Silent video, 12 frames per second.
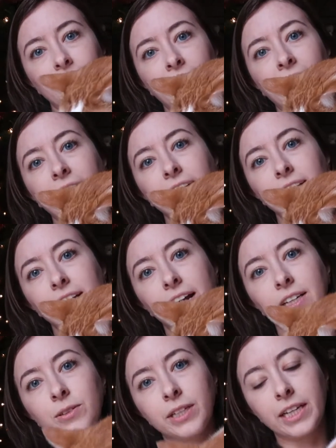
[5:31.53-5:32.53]
Heck yeah,
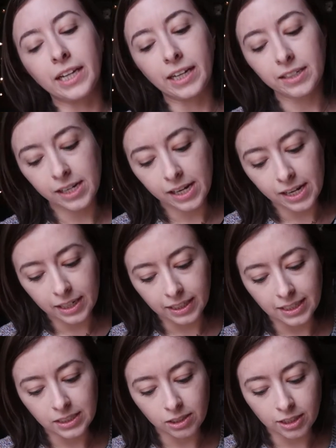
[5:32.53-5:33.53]
you can.
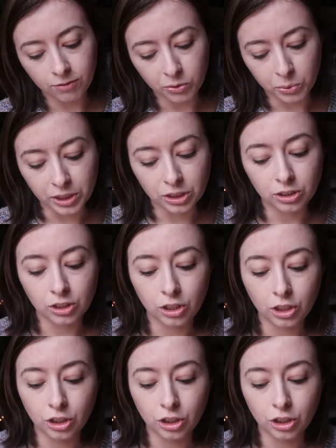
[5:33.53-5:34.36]
Can you influence